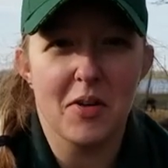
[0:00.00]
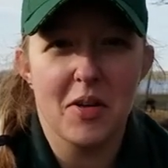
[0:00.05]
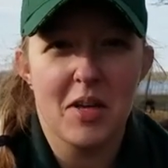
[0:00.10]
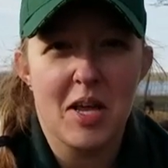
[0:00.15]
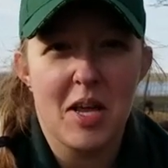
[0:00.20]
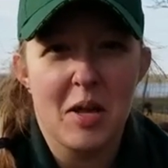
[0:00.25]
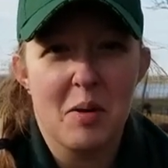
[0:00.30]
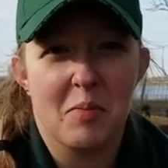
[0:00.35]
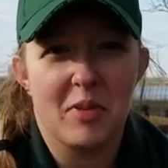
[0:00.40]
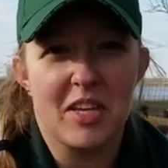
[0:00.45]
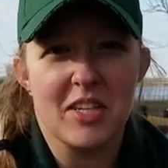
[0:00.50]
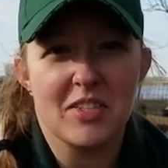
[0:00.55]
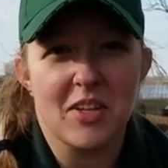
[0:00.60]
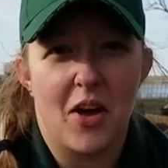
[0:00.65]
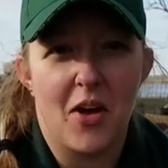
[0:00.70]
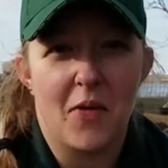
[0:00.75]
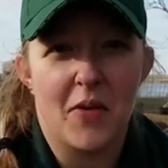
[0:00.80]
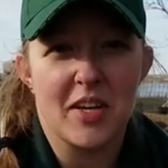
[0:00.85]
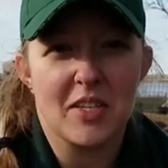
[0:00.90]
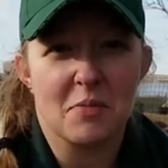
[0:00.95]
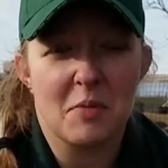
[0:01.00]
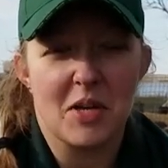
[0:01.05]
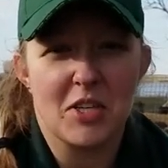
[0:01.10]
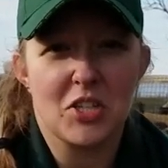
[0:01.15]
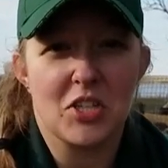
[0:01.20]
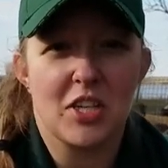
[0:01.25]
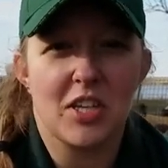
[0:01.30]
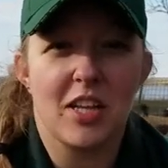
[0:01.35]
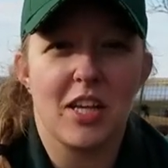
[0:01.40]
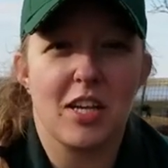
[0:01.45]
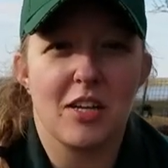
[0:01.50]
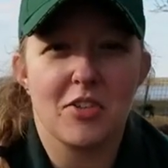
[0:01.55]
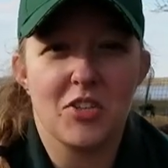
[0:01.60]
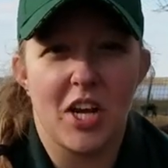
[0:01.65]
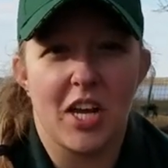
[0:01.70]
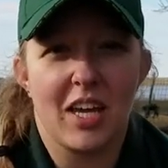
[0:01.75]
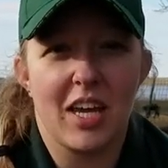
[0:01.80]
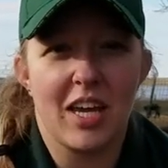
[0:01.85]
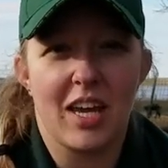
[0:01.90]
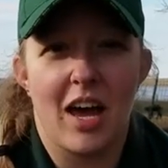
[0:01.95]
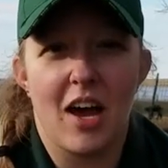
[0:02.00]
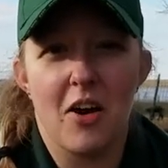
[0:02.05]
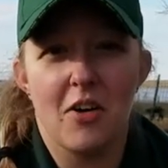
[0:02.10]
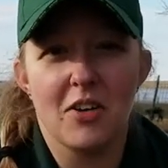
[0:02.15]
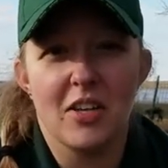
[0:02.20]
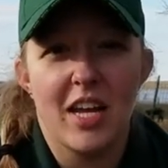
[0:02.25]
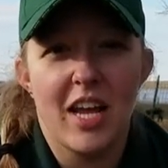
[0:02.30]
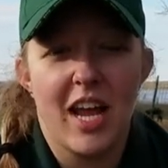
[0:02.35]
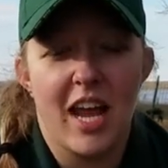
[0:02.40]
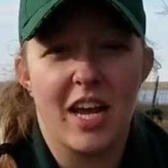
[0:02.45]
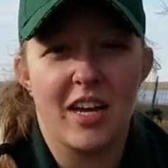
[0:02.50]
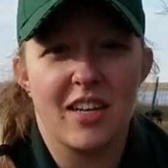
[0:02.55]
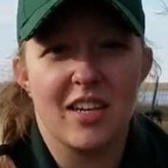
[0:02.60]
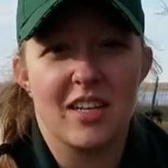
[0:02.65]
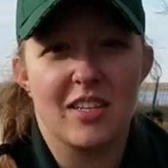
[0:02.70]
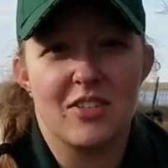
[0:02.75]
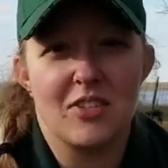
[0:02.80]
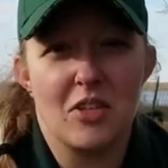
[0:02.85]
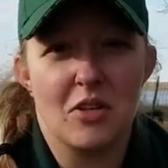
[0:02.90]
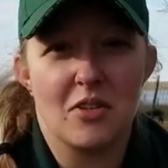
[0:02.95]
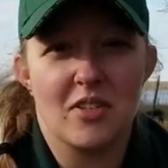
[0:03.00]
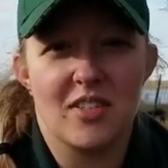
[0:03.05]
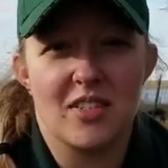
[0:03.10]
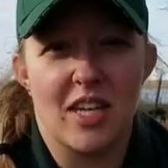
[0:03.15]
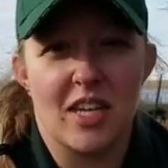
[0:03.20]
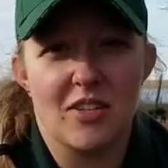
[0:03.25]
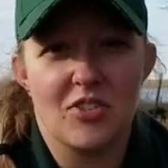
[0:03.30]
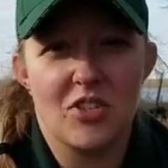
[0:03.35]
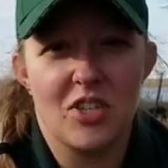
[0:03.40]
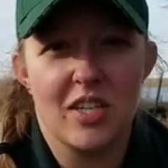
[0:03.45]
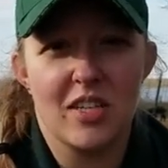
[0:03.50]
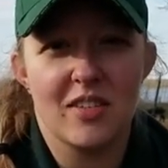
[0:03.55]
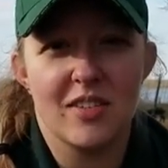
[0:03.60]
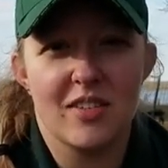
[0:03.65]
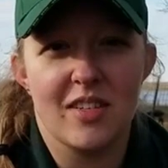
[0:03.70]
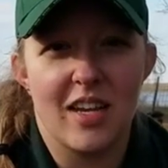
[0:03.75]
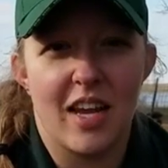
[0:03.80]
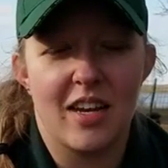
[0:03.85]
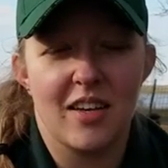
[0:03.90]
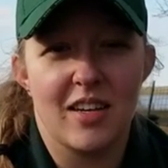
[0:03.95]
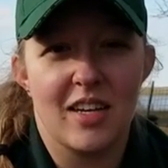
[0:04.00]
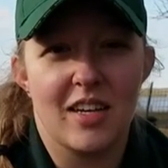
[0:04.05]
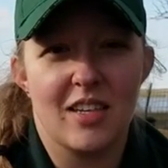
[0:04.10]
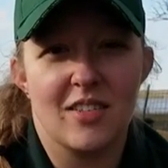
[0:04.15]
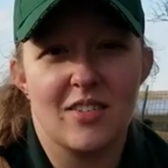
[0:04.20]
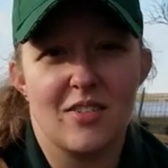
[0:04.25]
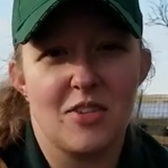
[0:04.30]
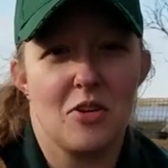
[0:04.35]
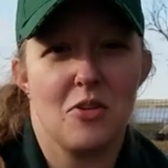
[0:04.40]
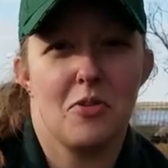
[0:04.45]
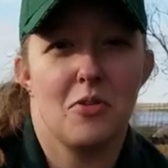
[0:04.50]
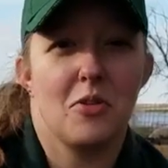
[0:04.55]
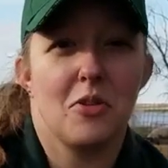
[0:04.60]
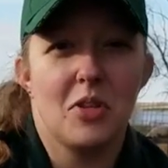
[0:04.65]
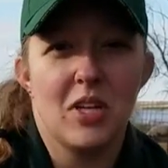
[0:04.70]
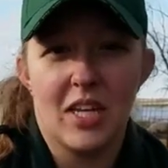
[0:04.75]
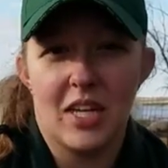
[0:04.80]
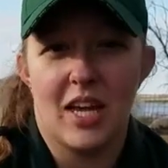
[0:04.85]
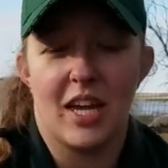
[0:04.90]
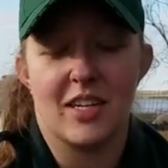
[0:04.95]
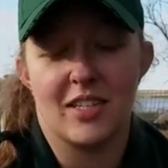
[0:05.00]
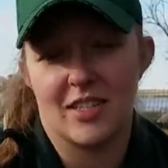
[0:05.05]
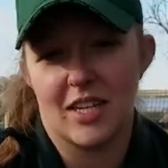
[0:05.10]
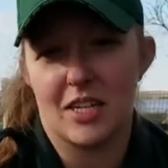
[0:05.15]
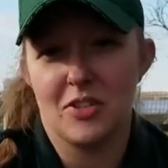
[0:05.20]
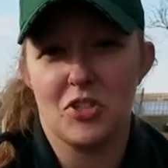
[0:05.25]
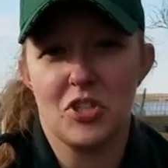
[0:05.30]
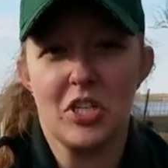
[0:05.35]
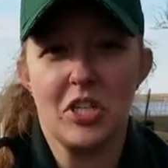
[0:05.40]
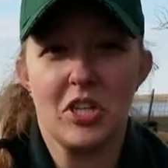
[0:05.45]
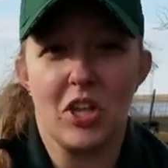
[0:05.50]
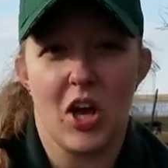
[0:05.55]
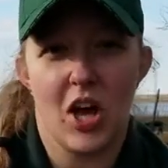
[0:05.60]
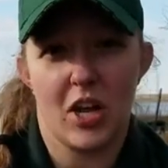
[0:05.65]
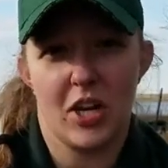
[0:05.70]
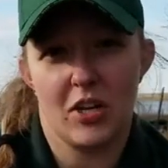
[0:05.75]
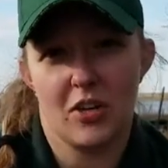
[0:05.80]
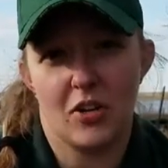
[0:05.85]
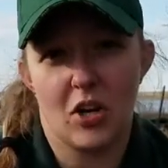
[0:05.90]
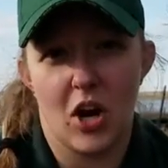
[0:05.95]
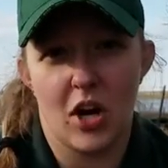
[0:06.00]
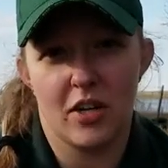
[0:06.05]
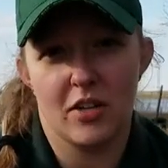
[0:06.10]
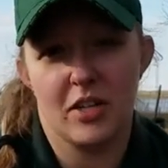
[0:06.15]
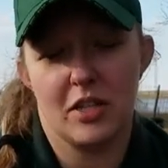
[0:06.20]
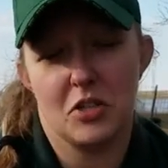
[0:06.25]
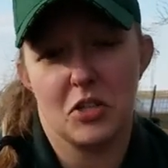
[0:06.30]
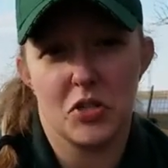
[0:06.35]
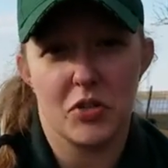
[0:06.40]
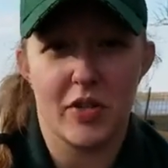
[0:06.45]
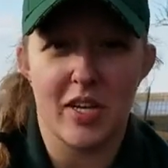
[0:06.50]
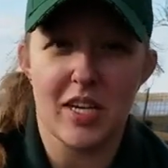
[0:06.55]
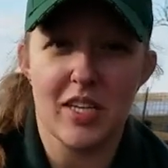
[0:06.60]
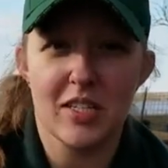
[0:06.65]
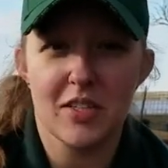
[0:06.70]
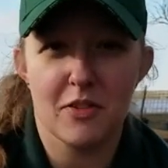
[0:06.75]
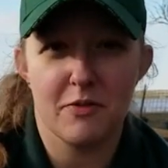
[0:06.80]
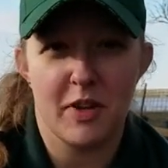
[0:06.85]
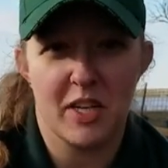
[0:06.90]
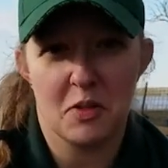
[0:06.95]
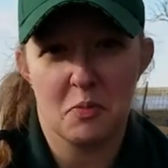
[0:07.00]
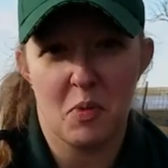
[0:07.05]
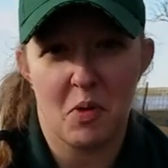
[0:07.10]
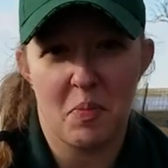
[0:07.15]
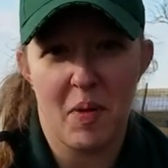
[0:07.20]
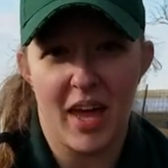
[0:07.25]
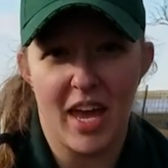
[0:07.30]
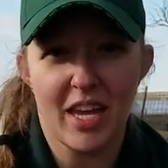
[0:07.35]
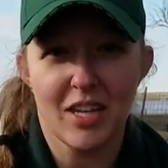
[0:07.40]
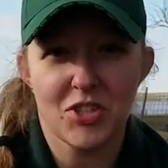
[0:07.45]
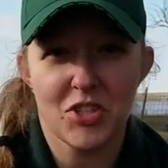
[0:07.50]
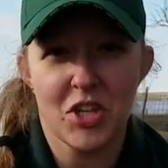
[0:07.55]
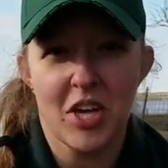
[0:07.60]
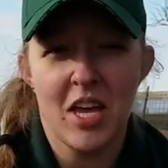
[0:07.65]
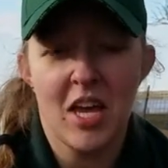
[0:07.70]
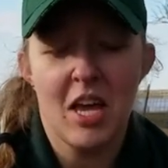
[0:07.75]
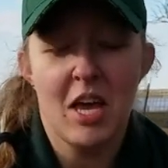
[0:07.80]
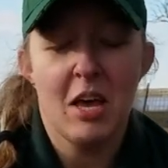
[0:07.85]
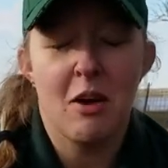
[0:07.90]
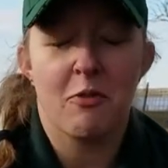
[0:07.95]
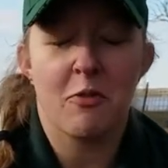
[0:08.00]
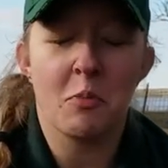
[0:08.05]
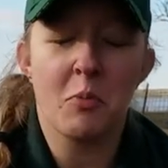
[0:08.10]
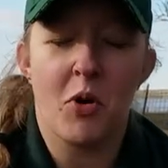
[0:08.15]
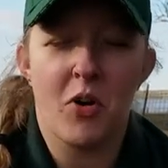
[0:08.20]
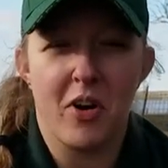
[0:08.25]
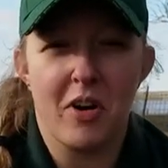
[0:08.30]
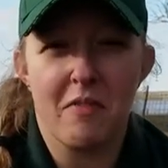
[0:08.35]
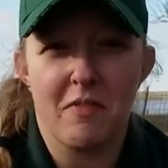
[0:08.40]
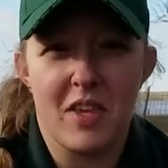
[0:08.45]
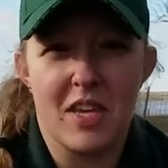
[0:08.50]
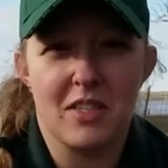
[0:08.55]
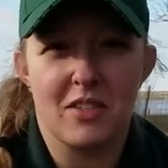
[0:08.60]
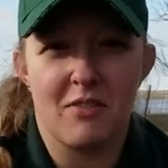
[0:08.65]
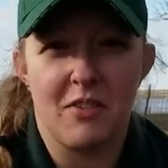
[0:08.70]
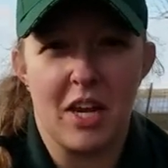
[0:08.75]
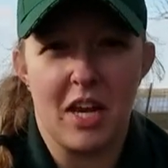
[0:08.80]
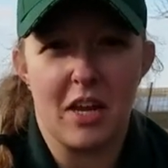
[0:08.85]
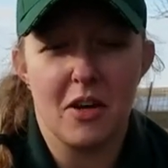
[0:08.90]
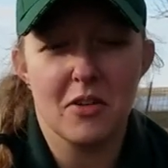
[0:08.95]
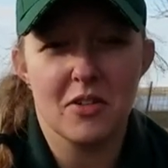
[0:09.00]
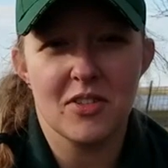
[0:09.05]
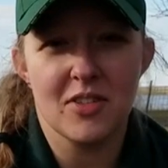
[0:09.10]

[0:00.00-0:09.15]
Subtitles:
Please always make sure that you're checking out NDSU Extension's NDSU Extension Lawn, Garden, and Trees Facebook page for more of these videos.